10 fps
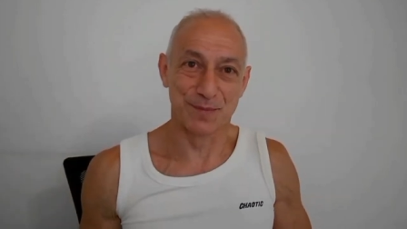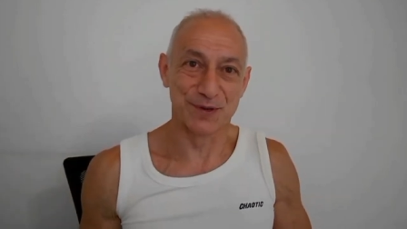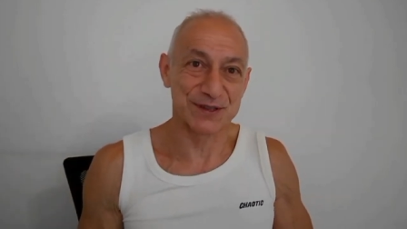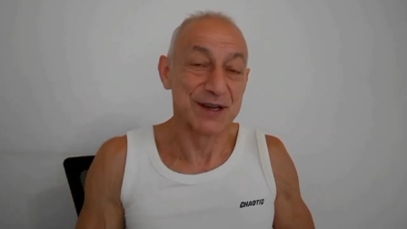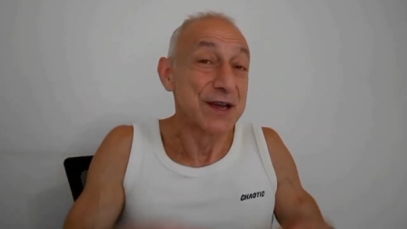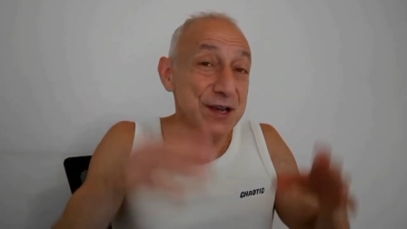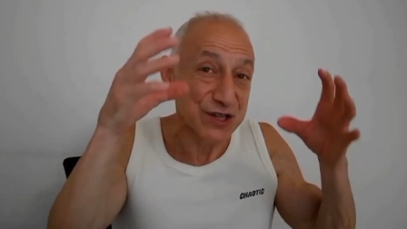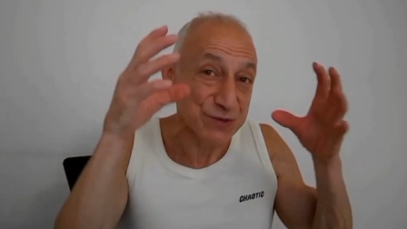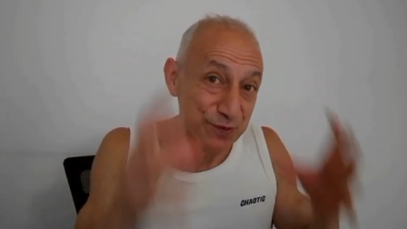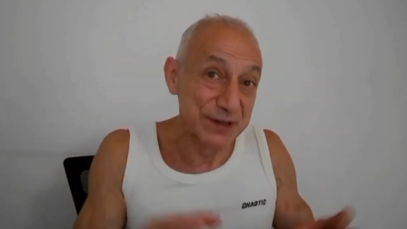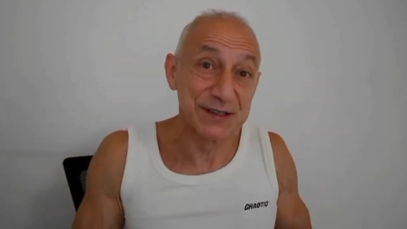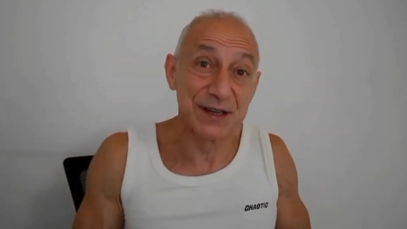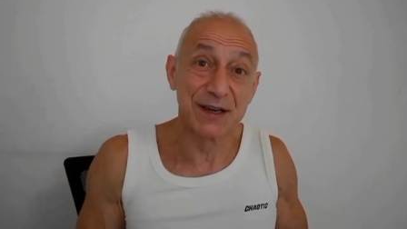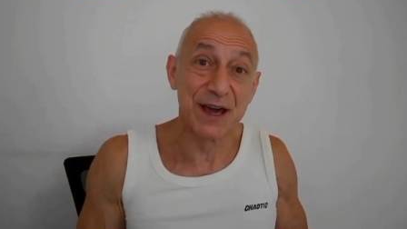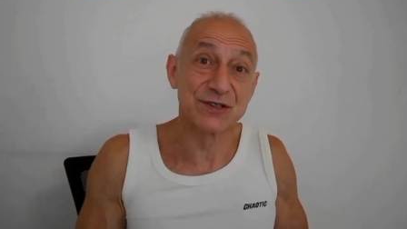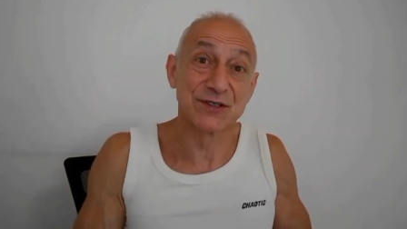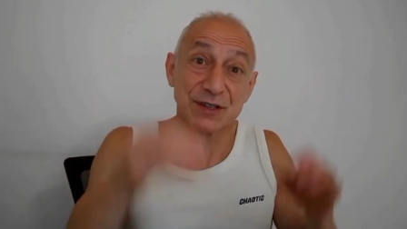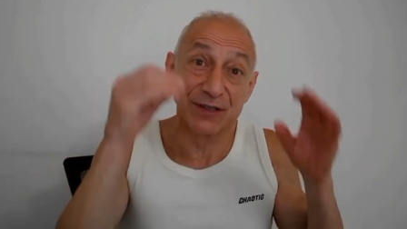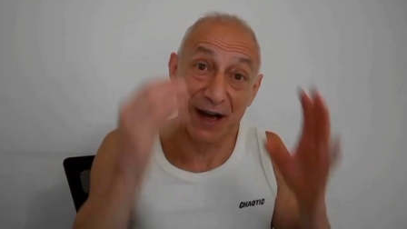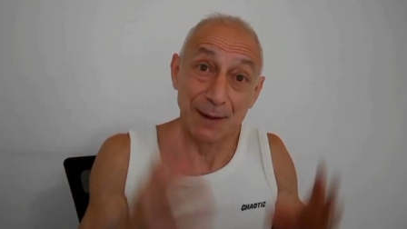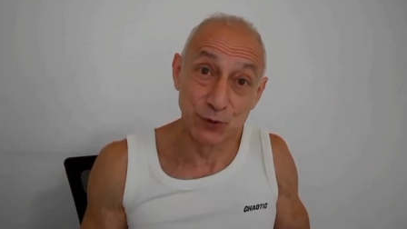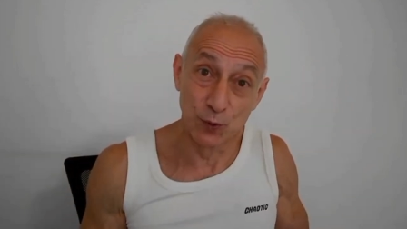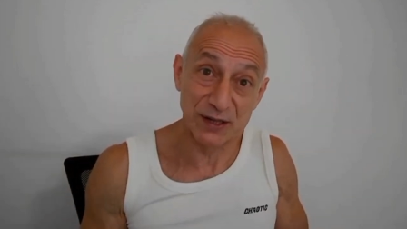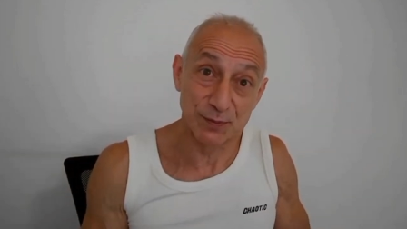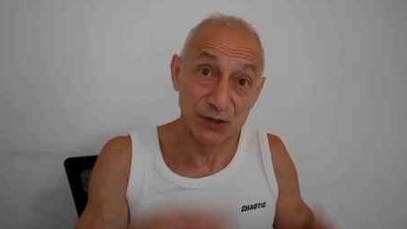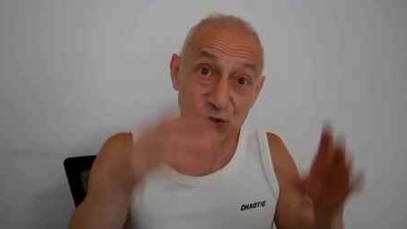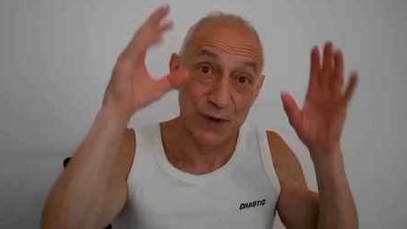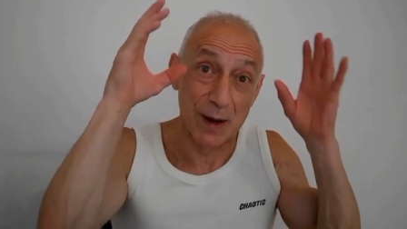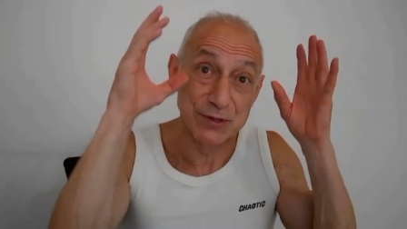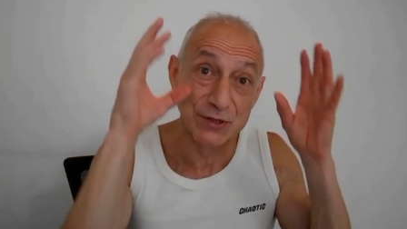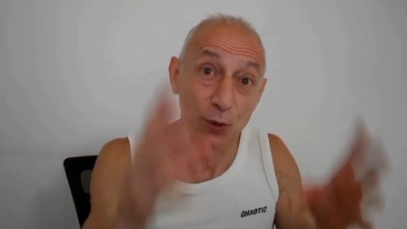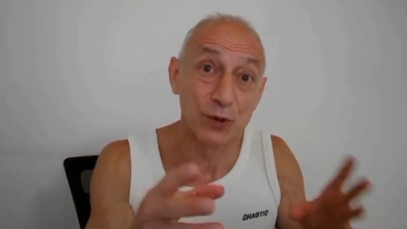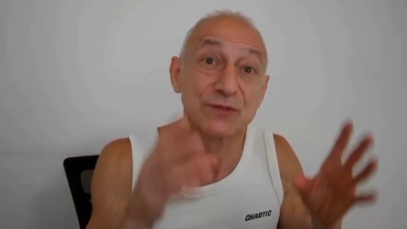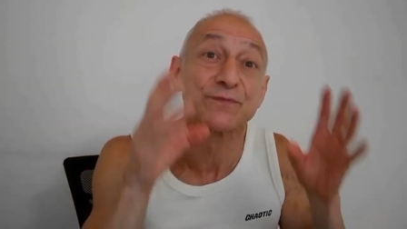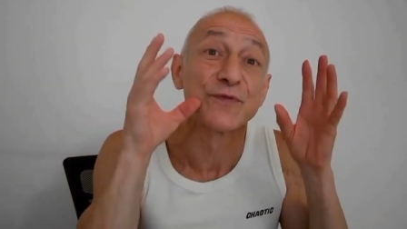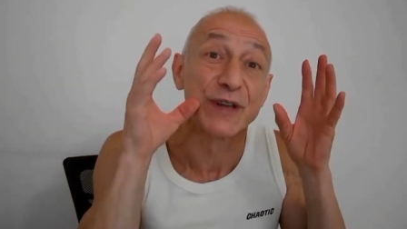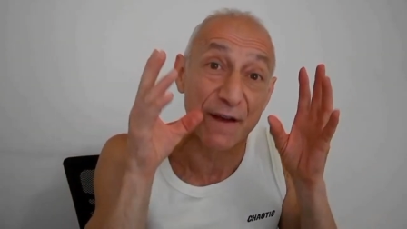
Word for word: fibers. Sprinting engages in type two X muscle fibers known as